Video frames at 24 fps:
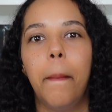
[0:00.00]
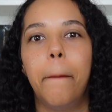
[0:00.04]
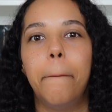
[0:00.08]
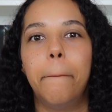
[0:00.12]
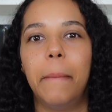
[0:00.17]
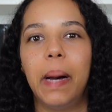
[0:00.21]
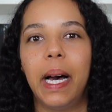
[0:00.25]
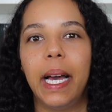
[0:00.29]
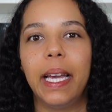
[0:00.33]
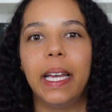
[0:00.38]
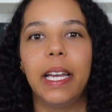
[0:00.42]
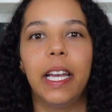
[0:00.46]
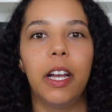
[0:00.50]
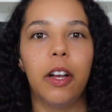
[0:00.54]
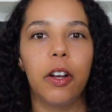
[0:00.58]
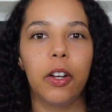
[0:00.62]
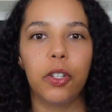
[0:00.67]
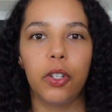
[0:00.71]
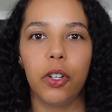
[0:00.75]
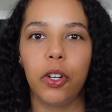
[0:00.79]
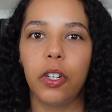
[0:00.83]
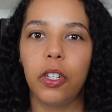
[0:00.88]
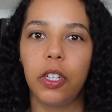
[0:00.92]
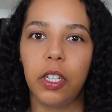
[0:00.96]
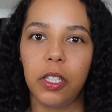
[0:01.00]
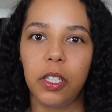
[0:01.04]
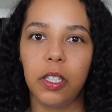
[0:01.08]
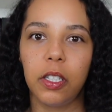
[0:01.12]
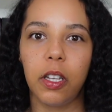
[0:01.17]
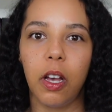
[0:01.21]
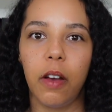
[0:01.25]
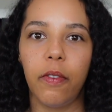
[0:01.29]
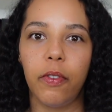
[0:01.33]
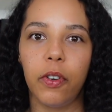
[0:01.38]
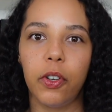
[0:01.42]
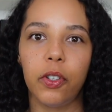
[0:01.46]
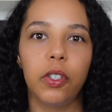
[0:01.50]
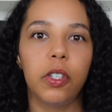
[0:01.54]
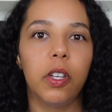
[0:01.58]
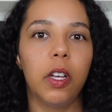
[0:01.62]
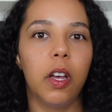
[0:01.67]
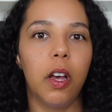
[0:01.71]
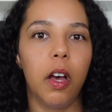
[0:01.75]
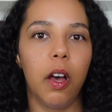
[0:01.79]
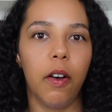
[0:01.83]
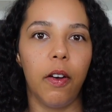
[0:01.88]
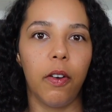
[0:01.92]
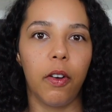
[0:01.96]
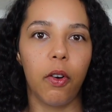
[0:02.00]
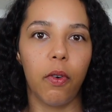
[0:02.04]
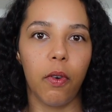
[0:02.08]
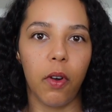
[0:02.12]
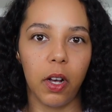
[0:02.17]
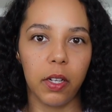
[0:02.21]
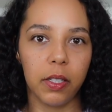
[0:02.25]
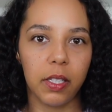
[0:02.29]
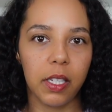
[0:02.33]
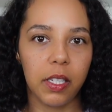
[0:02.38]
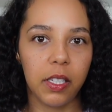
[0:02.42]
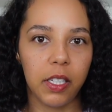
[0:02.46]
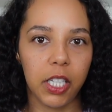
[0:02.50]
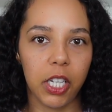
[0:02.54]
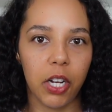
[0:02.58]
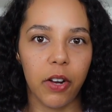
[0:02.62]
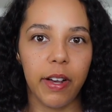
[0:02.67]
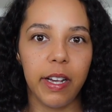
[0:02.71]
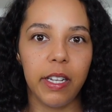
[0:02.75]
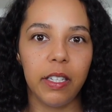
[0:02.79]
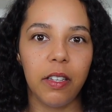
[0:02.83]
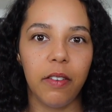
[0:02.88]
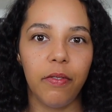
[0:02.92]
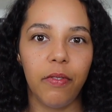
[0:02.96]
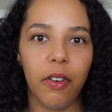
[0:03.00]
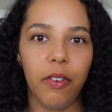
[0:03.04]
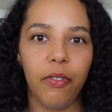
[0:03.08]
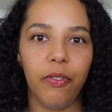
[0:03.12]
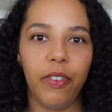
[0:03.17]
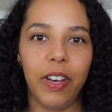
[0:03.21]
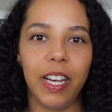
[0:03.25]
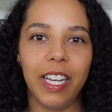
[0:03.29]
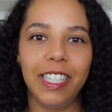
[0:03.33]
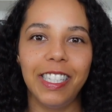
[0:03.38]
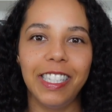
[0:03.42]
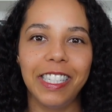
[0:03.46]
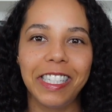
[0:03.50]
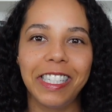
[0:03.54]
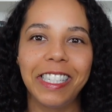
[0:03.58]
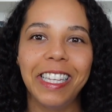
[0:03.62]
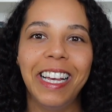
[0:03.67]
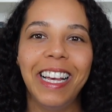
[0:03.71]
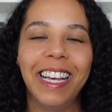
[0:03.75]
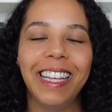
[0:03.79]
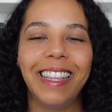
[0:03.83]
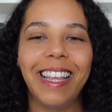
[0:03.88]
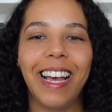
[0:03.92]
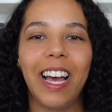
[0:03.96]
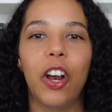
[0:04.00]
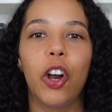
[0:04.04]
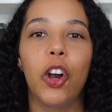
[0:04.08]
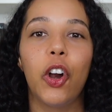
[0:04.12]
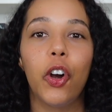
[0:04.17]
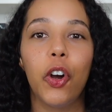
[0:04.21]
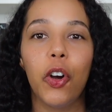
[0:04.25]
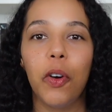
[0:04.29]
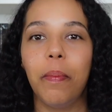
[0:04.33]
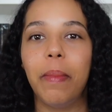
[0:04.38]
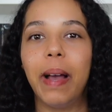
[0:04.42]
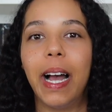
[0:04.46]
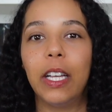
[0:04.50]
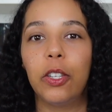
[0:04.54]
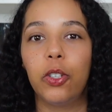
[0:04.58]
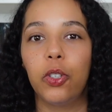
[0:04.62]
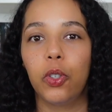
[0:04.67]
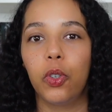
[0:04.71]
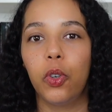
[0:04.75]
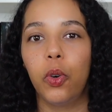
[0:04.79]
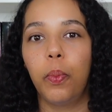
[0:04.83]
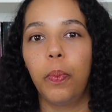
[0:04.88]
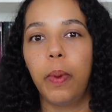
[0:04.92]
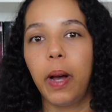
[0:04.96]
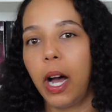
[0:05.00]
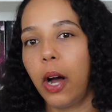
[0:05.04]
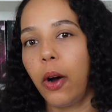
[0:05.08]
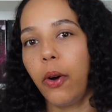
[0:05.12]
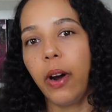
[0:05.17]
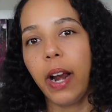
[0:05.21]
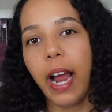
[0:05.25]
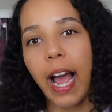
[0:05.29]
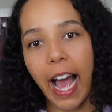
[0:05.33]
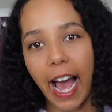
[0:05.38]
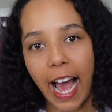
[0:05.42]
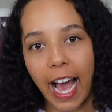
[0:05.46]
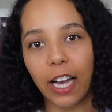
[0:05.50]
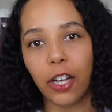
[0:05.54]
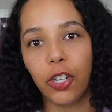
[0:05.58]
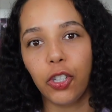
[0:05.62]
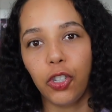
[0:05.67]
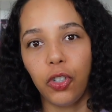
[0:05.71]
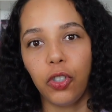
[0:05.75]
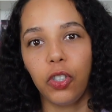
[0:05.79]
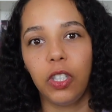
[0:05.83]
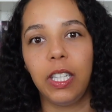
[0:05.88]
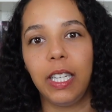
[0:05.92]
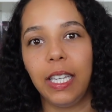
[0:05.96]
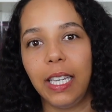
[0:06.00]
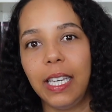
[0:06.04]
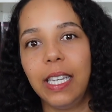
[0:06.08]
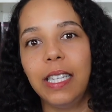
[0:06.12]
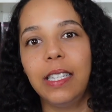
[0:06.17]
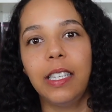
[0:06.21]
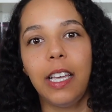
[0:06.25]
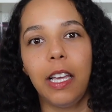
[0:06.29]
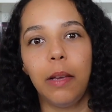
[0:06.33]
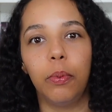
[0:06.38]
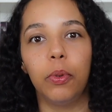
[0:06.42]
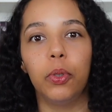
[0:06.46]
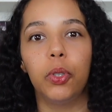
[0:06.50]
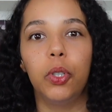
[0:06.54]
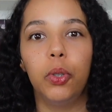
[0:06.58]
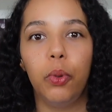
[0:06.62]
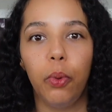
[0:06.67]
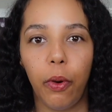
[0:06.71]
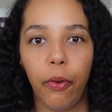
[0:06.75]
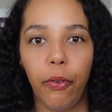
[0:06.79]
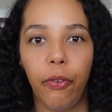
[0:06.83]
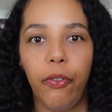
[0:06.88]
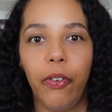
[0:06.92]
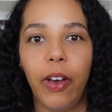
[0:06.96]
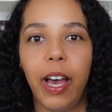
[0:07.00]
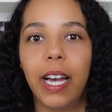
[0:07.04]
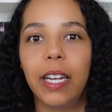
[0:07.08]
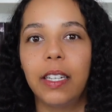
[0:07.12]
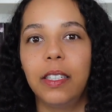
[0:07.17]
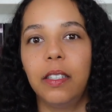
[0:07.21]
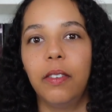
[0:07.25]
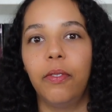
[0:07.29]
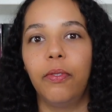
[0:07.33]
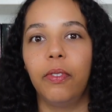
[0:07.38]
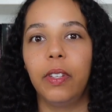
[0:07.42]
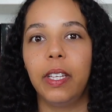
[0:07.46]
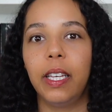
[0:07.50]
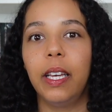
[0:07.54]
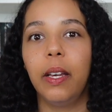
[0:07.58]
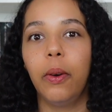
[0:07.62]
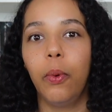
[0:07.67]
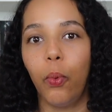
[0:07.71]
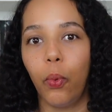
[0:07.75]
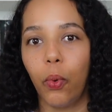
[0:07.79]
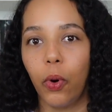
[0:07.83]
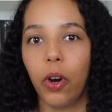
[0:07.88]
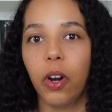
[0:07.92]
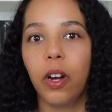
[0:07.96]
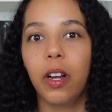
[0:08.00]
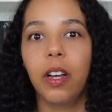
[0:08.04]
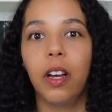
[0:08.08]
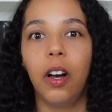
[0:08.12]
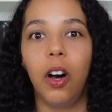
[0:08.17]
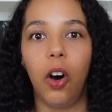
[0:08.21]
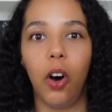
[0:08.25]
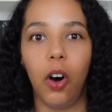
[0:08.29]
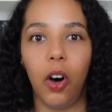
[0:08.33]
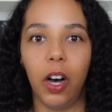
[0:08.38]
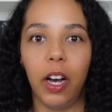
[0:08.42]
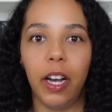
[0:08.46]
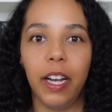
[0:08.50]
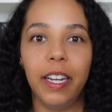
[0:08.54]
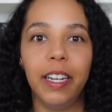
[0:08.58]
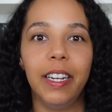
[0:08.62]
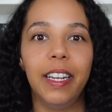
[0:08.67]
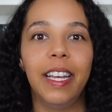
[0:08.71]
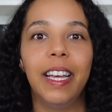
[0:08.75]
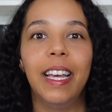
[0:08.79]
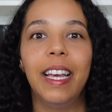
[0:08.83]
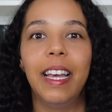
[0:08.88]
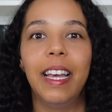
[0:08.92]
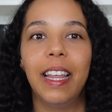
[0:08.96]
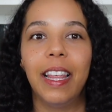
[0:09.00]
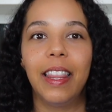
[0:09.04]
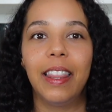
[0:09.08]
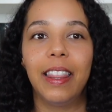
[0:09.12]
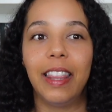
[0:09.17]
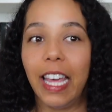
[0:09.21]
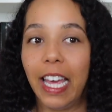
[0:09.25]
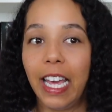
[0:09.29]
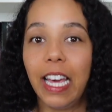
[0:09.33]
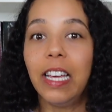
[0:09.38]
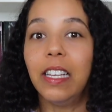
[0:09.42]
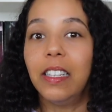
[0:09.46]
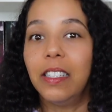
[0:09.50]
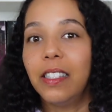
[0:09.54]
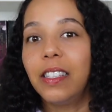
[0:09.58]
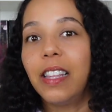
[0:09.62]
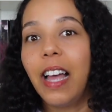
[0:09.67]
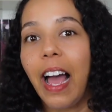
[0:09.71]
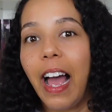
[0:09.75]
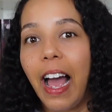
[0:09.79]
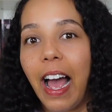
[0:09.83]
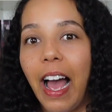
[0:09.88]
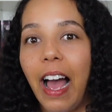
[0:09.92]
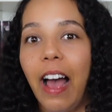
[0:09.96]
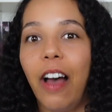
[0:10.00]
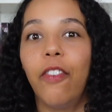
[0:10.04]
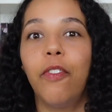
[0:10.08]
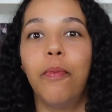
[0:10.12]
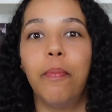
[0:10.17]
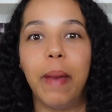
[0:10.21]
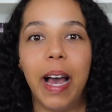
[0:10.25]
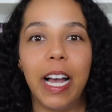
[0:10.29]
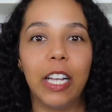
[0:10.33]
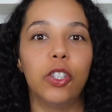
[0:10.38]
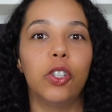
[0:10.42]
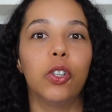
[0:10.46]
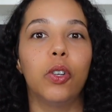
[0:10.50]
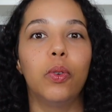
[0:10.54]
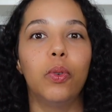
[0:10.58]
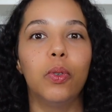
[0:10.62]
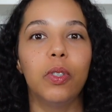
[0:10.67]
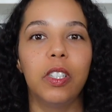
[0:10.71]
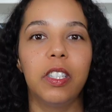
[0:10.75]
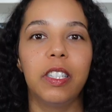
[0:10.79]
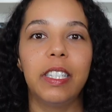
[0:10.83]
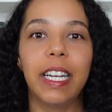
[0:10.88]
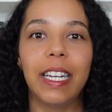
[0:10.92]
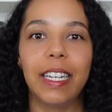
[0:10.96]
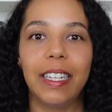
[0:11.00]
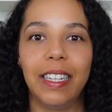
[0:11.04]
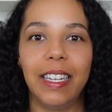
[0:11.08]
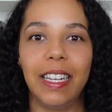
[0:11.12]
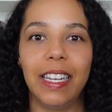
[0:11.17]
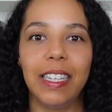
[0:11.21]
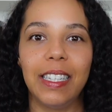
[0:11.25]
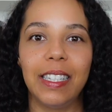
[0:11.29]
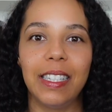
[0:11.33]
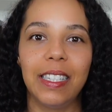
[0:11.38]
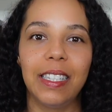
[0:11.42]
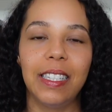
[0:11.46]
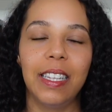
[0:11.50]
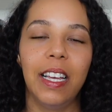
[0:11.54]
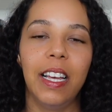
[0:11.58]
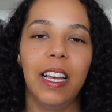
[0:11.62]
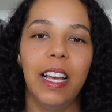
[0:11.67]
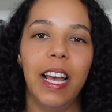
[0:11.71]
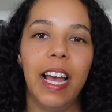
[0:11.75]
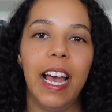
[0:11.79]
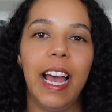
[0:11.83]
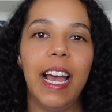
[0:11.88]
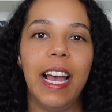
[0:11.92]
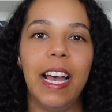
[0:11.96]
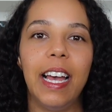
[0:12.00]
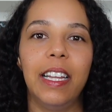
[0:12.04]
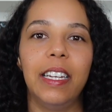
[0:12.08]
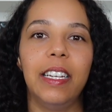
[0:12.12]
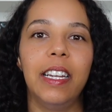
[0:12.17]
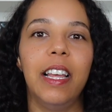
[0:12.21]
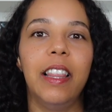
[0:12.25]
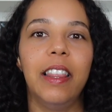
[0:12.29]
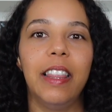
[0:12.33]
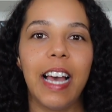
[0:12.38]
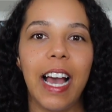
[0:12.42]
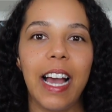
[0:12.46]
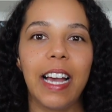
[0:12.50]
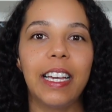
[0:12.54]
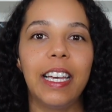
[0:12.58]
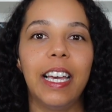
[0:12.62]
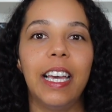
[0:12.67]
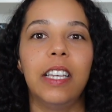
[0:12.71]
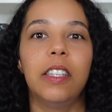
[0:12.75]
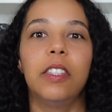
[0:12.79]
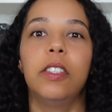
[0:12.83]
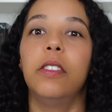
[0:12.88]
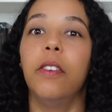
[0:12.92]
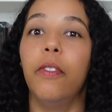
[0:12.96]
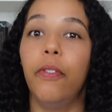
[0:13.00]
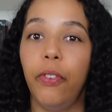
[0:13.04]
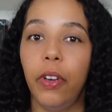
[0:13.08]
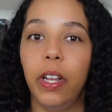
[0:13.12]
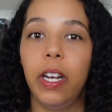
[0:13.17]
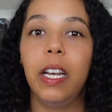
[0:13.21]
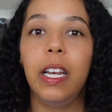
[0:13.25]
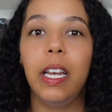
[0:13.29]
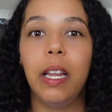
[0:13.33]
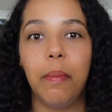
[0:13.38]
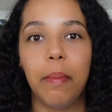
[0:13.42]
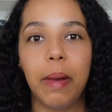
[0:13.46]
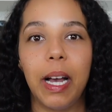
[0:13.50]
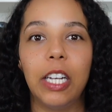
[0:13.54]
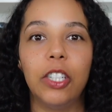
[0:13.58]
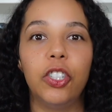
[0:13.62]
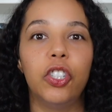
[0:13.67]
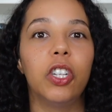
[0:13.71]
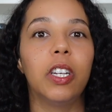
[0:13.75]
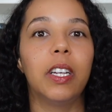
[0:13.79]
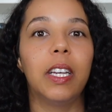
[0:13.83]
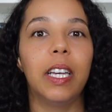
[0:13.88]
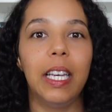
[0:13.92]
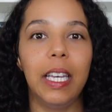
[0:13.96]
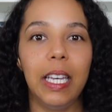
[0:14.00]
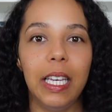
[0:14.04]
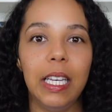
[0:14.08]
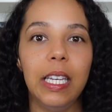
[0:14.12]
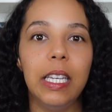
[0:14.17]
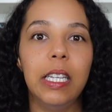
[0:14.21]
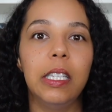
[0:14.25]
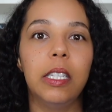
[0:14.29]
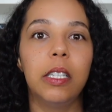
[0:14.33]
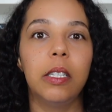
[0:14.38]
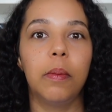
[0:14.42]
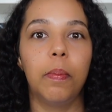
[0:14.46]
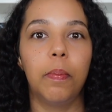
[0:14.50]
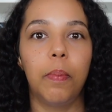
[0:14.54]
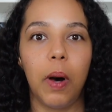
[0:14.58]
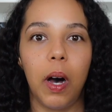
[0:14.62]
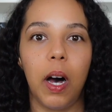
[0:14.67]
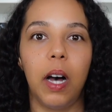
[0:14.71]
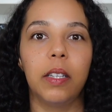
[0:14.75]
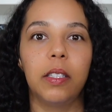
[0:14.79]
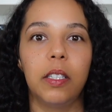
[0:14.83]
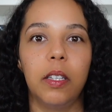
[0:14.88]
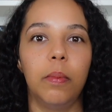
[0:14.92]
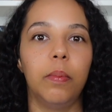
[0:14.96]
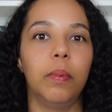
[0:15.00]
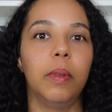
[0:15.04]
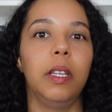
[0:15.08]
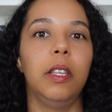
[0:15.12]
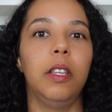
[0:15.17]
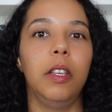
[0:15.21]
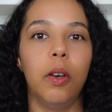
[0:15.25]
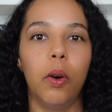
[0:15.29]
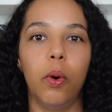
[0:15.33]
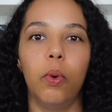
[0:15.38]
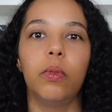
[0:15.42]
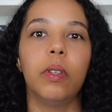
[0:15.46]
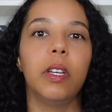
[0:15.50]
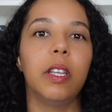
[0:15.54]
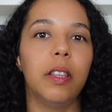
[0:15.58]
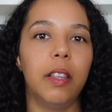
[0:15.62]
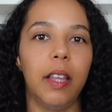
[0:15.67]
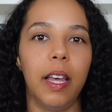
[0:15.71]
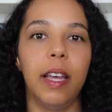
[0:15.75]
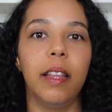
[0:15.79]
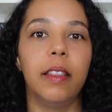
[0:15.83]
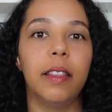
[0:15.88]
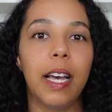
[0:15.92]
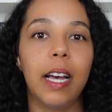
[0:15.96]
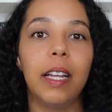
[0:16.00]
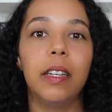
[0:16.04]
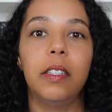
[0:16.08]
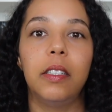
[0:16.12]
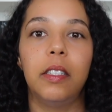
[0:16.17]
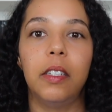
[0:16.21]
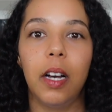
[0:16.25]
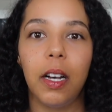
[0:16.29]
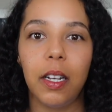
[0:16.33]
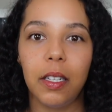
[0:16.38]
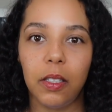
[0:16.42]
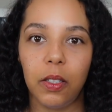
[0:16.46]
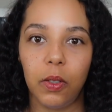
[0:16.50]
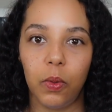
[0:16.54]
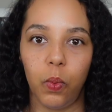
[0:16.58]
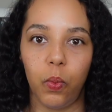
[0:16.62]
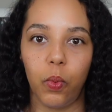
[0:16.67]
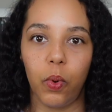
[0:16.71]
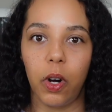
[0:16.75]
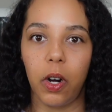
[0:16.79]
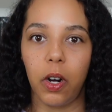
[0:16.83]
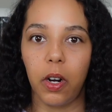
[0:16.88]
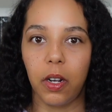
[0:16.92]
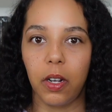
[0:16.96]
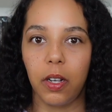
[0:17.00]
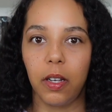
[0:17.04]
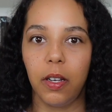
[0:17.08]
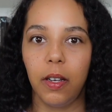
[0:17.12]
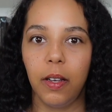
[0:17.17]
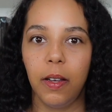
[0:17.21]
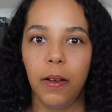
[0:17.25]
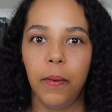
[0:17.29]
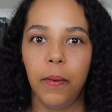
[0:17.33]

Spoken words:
my character discovers across a series of events that her magical power actually is able to effectively work on things that have magical sickness. And in that case, divinity magic is possibly the only thing that does work.